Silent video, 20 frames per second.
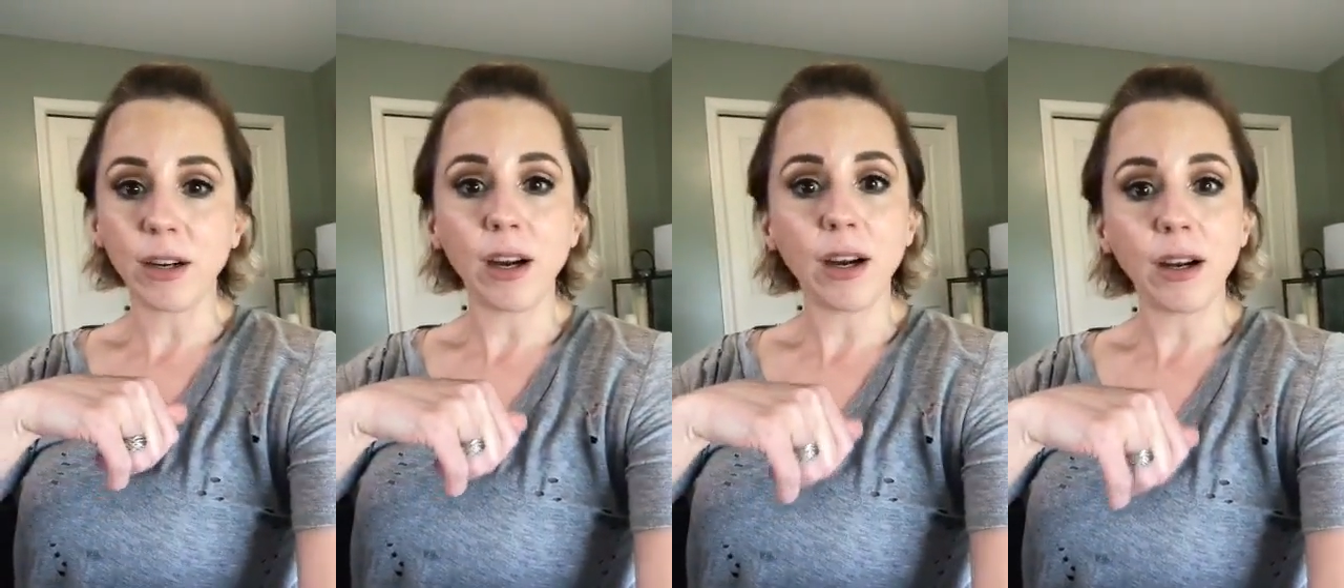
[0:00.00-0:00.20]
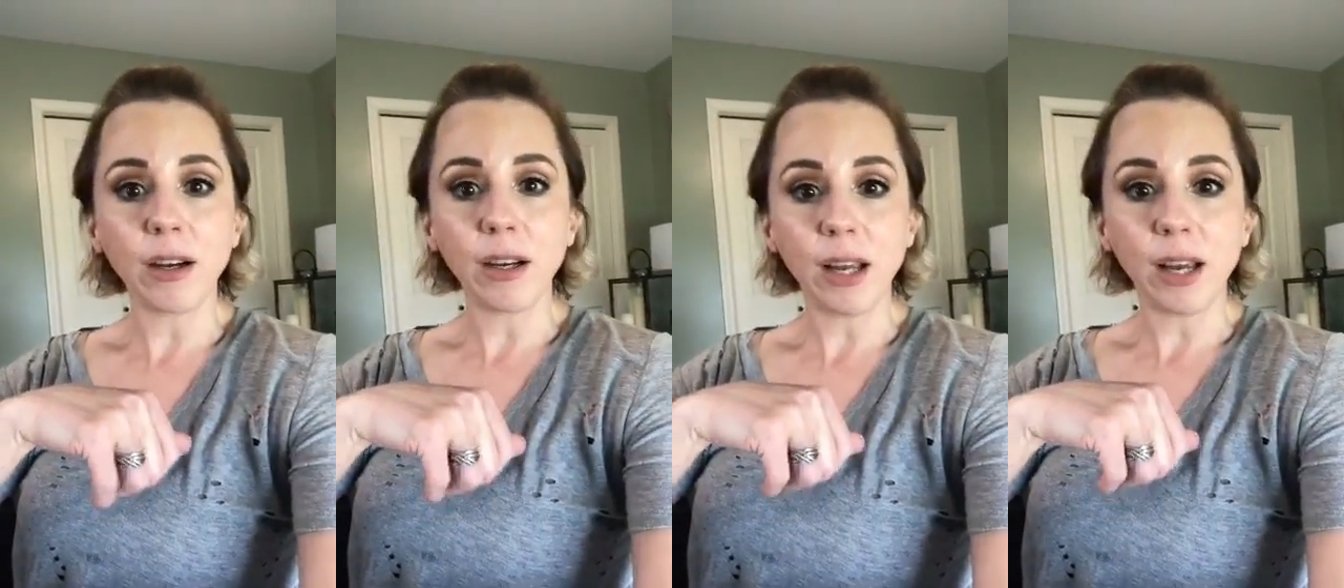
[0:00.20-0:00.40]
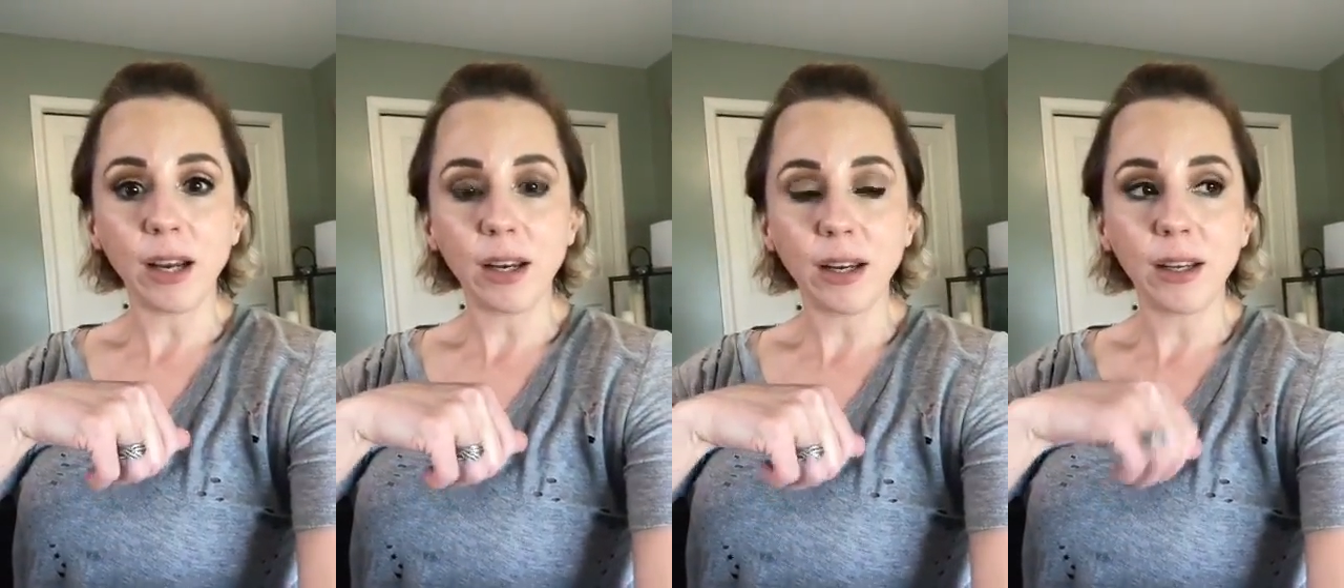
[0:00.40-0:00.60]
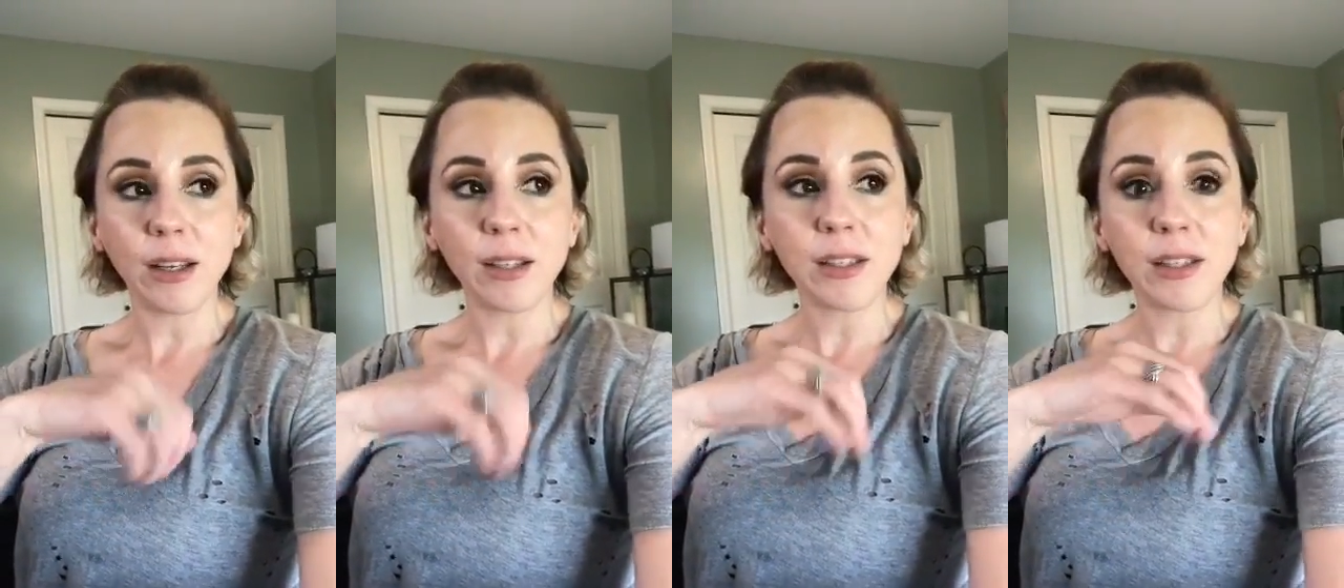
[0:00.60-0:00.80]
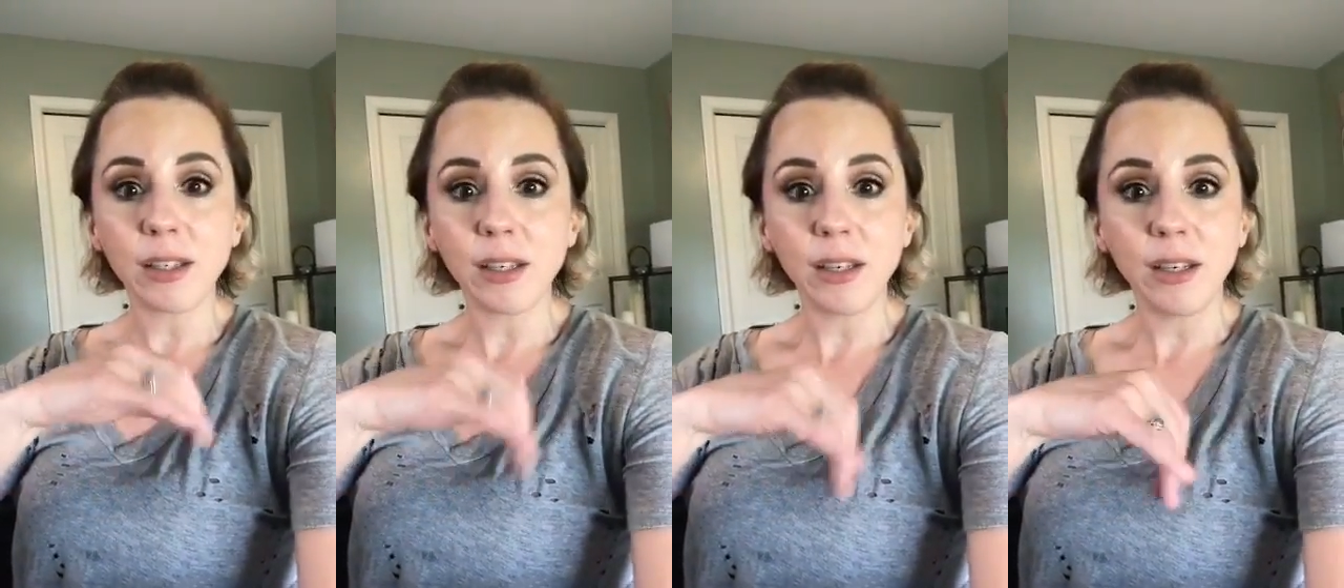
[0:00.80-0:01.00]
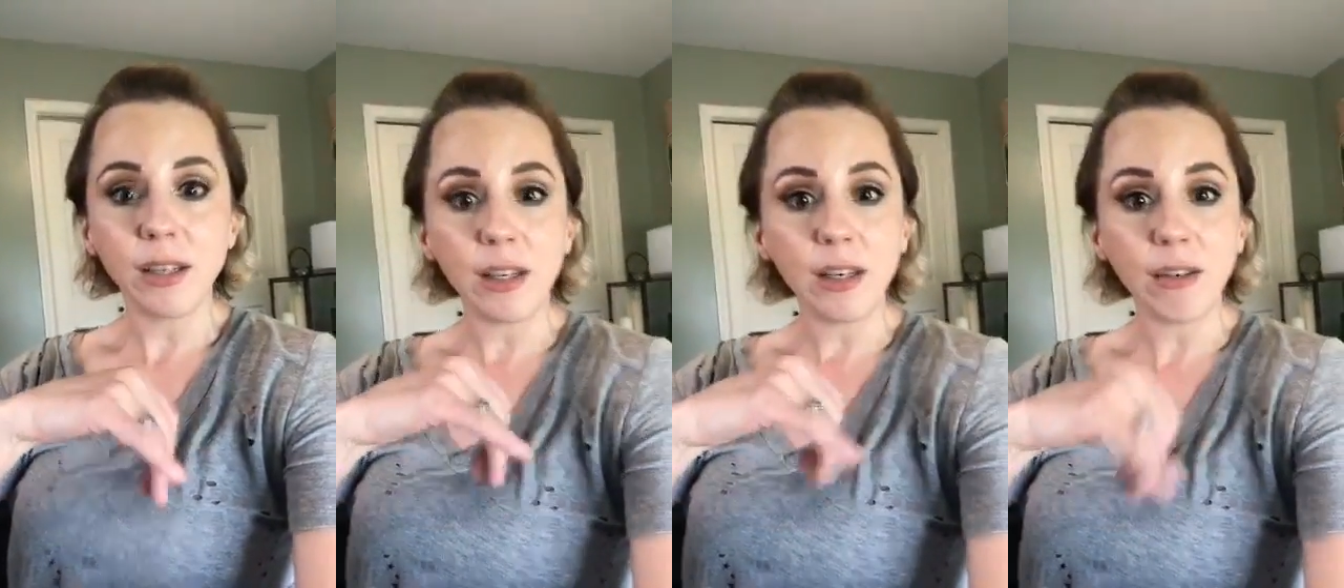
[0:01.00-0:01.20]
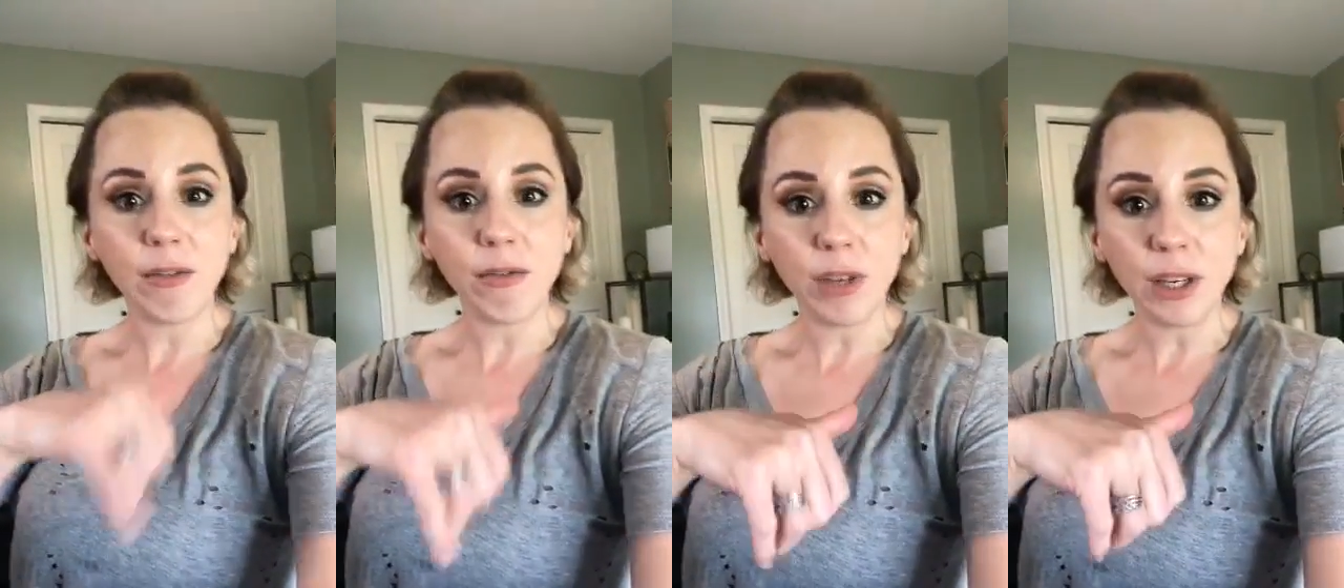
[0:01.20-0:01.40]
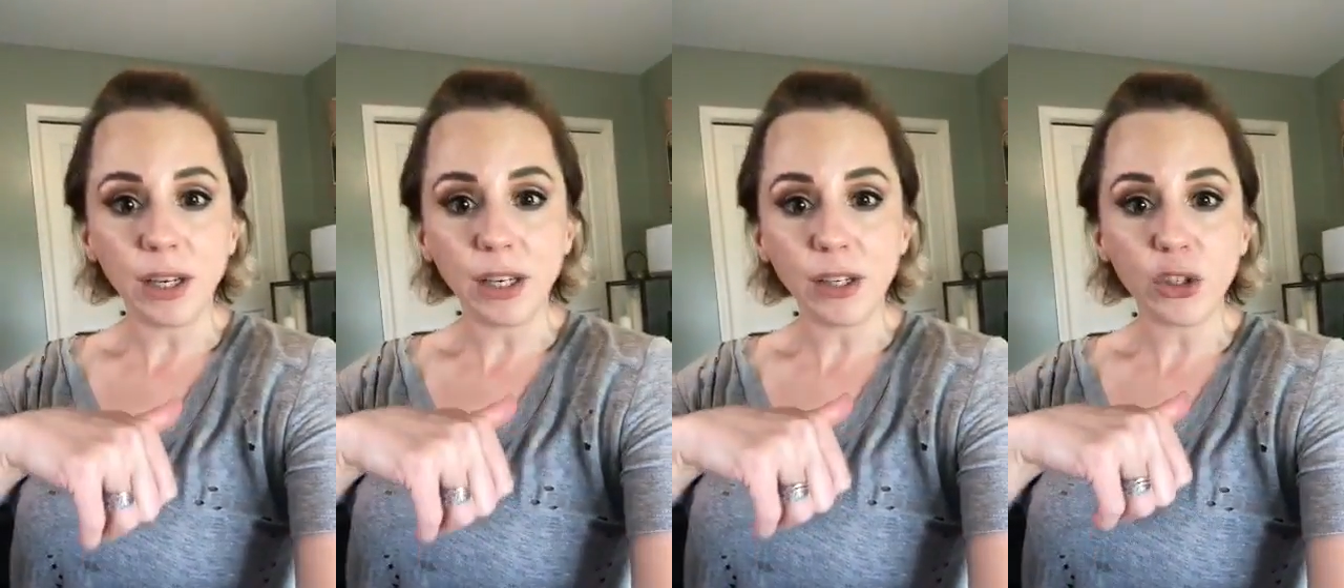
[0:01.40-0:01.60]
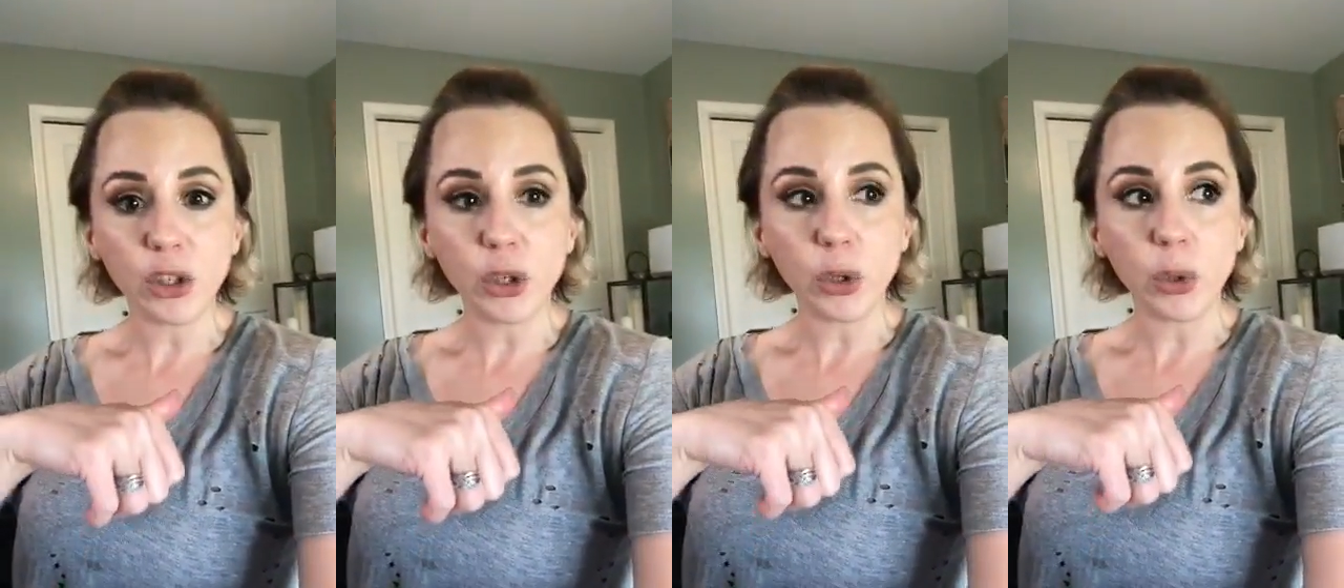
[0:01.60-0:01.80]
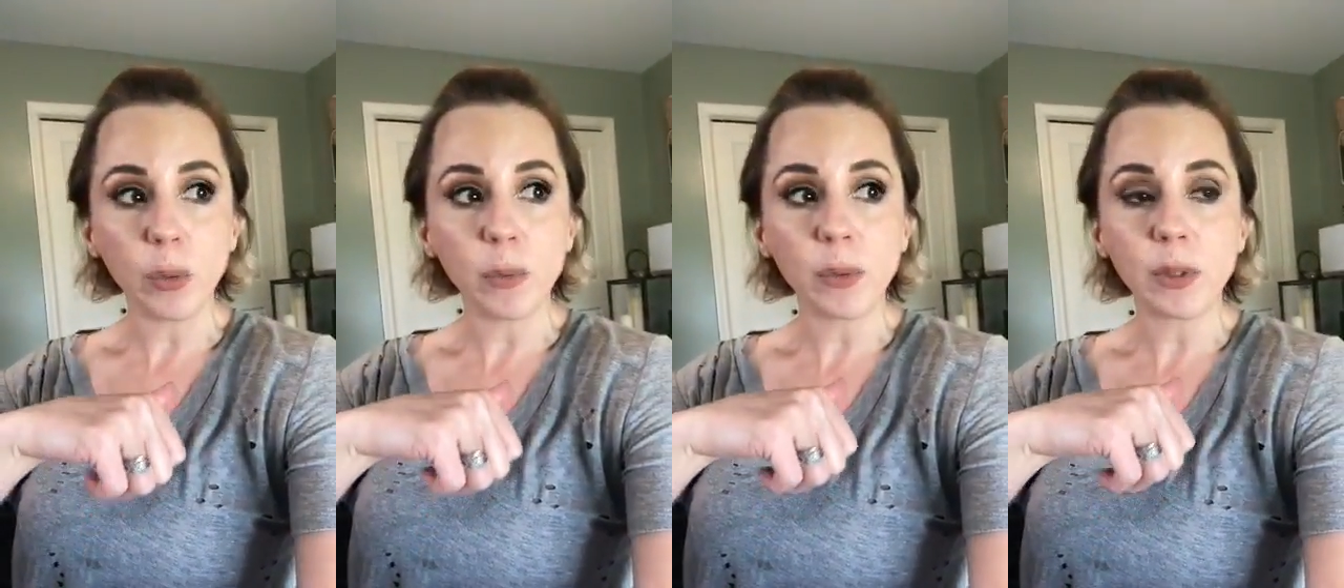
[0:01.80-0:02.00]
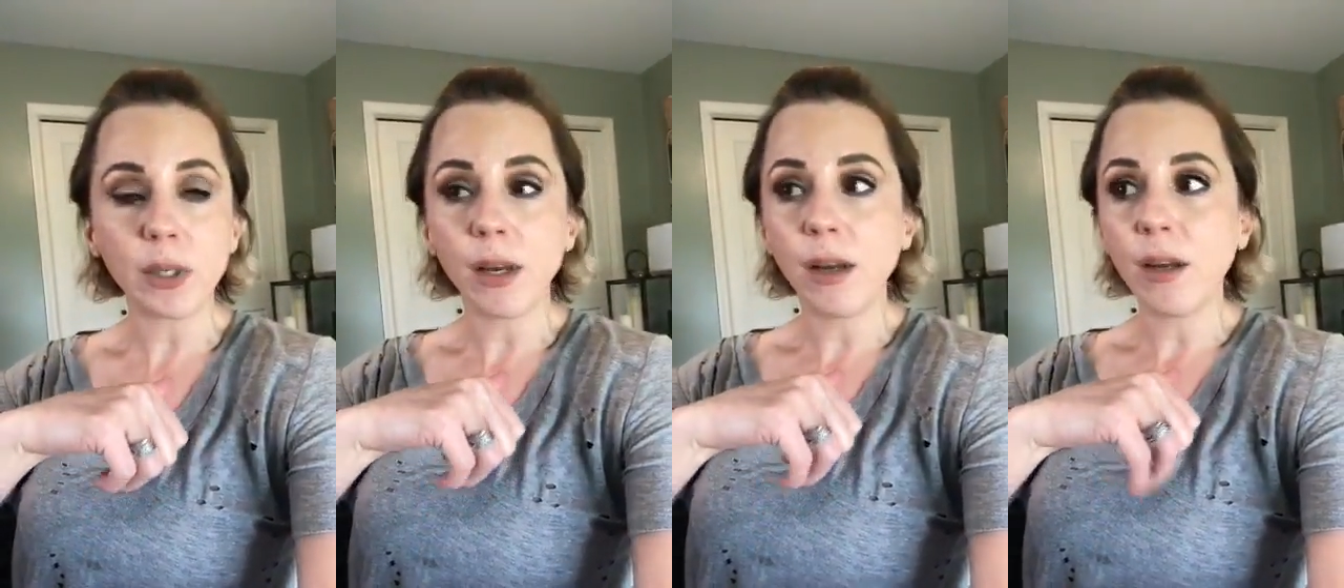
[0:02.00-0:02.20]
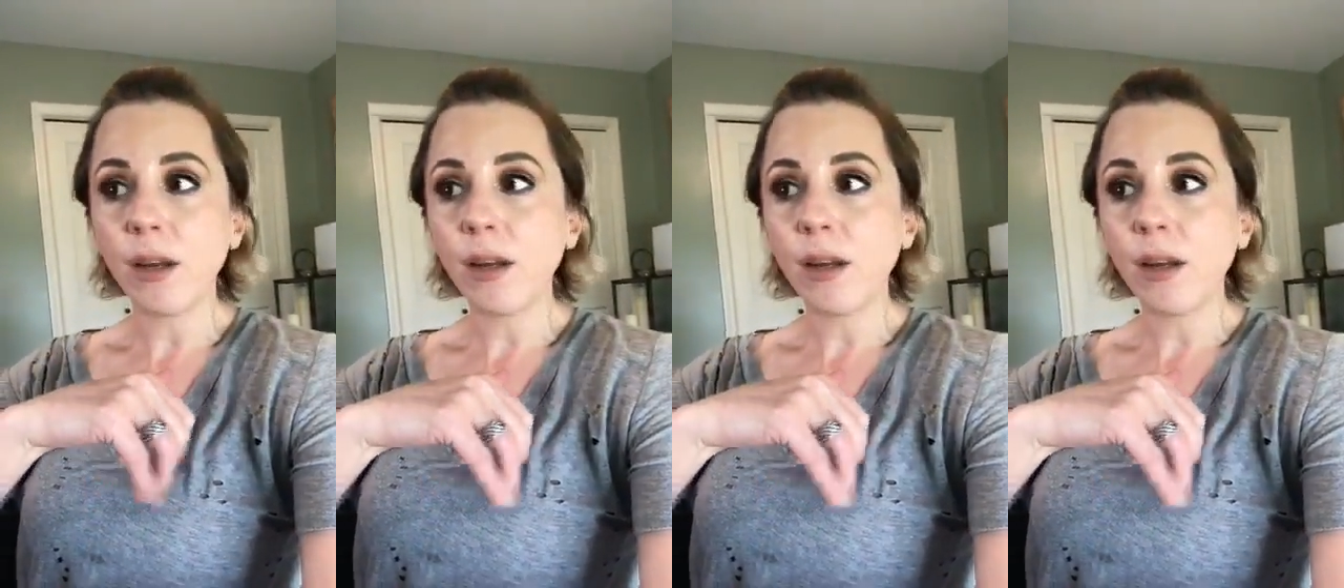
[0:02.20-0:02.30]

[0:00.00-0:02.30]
cardiac kids to need feeding tubes